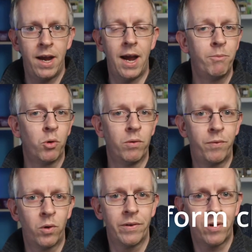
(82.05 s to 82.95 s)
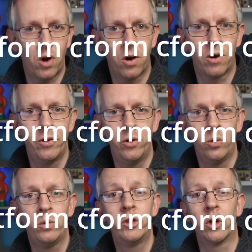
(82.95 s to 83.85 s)
I'm going for, there are
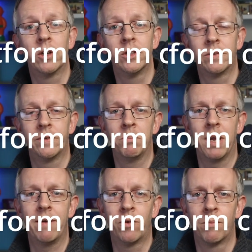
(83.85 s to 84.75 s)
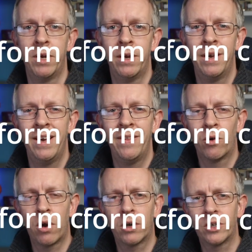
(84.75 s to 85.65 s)
no charges for the platform. There are